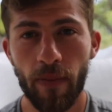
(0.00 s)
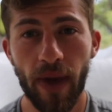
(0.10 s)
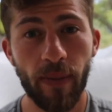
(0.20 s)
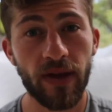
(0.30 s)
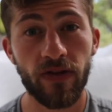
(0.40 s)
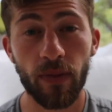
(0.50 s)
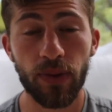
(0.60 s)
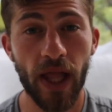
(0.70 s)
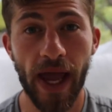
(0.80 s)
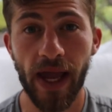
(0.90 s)
Maybe it's to
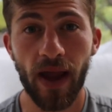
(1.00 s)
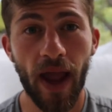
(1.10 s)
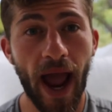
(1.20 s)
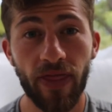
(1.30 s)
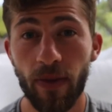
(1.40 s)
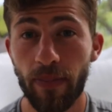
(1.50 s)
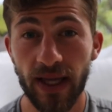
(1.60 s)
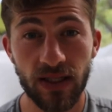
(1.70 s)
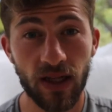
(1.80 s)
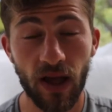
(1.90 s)
play at the
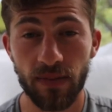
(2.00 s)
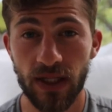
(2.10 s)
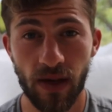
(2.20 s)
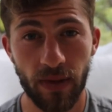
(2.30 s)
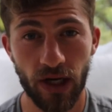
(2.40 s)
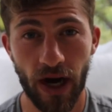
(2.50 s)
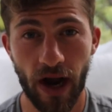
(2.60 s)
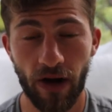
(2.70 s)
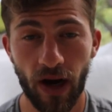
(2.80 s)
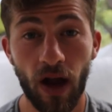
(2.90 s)
best club team in your
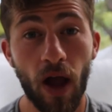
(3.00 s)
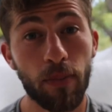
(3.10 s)
area,